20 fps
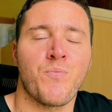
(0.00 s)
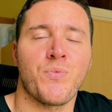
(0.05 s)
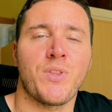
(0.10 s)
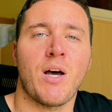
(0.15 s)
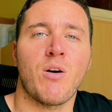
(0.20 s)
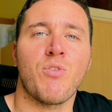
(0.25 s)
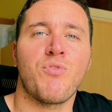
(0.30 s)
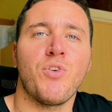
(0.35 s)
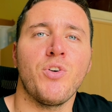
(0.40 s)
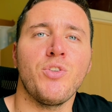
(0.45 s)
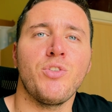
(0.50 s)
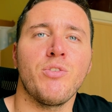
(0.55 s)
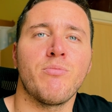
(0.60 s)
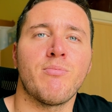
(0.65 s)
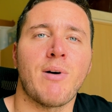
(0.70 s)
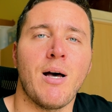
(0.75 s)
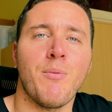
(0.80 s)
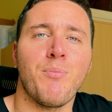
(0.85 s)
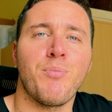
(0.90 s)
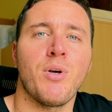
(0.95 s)
Now, for the
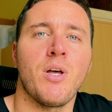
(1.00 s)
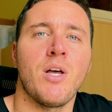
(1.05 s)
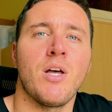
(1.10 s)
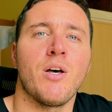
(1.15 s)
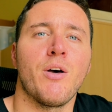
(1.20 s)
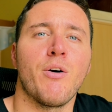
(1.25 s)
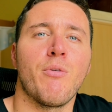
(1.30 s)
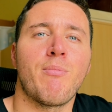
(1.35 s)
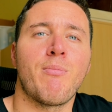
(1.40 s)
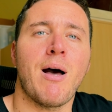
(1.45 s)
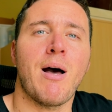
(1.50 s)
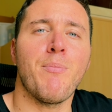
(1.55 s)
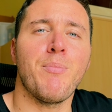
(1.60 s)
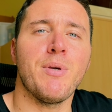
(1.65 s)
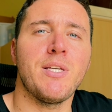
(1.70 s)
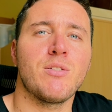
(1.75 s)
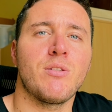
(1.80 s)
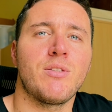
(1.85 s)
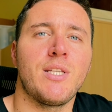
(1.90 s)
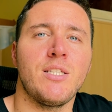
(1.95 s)
map, a map
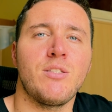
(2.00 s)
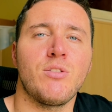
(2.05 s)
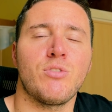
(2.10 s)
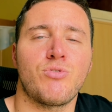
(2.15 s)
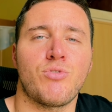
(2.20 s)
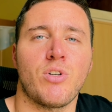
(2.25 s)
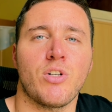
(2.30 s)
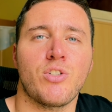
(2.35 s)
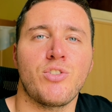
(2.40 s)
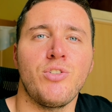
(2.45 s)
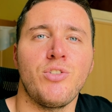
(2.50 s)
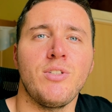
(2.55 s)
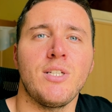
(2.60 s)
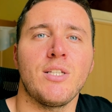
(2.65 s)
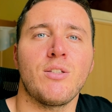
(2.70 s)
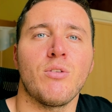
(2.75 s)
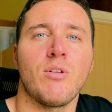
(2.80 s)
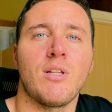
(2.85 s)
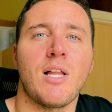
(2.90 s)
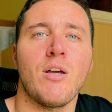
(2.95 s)
is a data structure
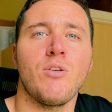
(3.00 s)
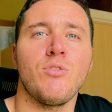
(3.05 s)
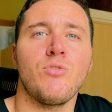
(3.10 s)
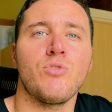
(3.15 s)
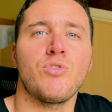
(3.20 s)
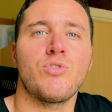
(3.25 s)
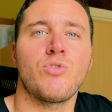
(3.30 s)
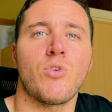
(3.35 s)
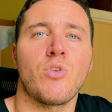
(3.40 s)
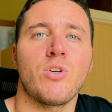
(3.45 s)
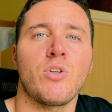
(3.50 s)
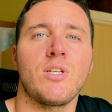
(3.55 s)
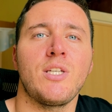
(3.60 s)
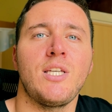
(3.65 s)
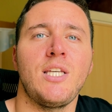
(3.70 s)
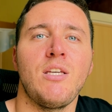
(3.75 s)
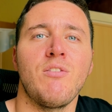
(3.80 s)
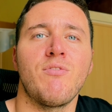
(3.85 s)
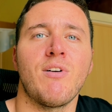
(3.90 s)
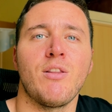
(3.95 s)
that allows you to store
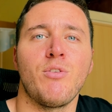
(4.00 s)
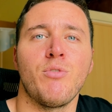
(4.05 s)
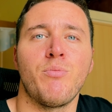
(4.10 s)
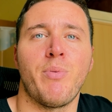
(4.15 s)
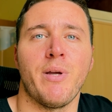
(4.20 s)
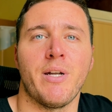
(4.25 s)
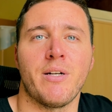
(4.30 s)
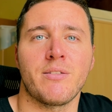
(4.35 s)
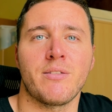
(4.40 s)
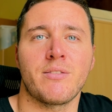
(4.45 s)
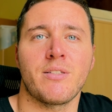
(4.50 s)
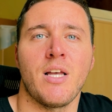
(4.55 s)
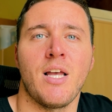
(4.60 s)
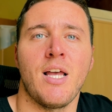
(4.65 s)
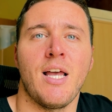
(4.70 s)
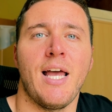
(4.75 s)
key value pairs.